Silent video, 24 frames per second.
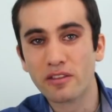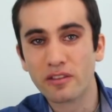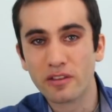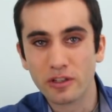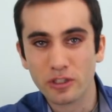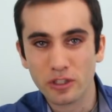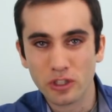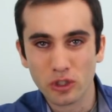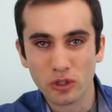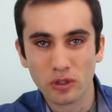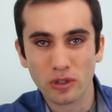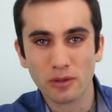is
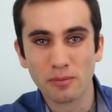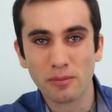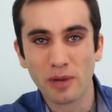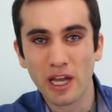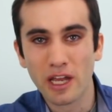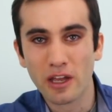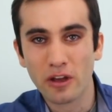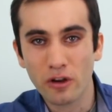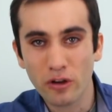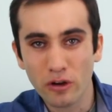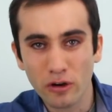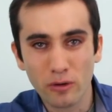controlled
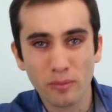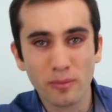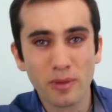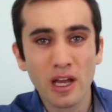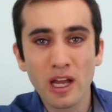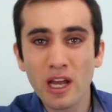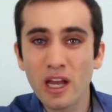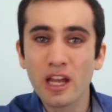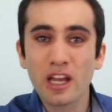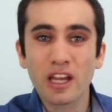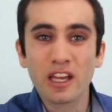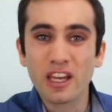by whom,
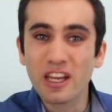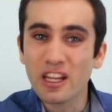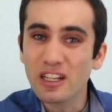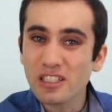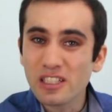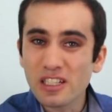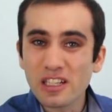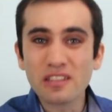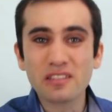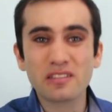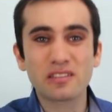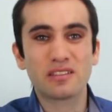can
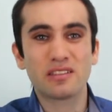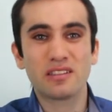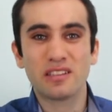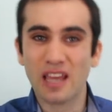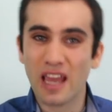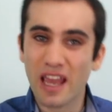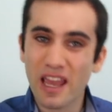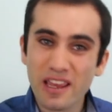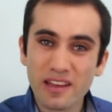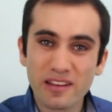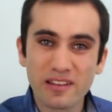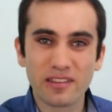just
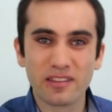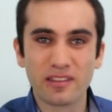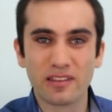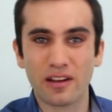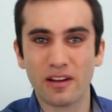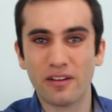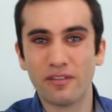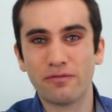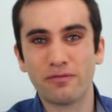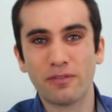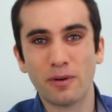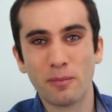take
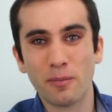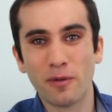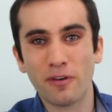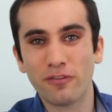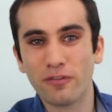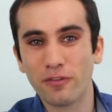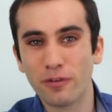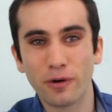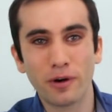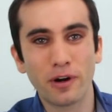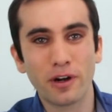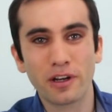stuff from a
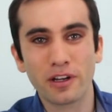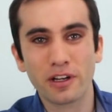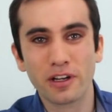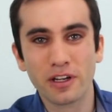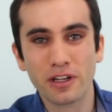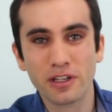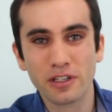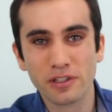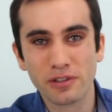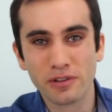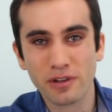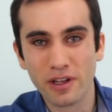foreign
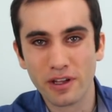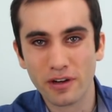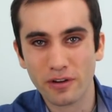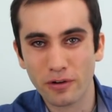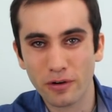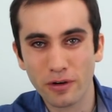country in